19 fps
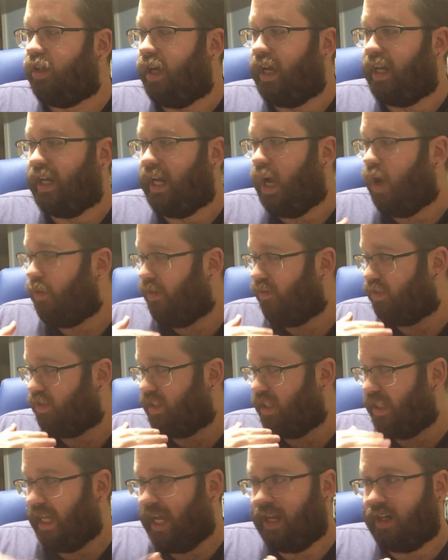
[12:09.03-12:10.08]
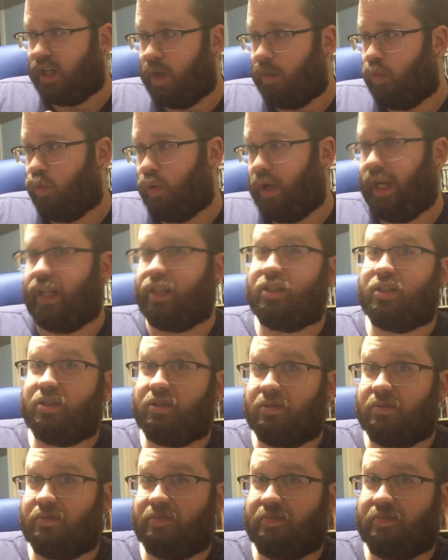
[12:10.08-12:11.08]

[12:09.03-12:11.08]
And now we haven't seen that in a couple weeks.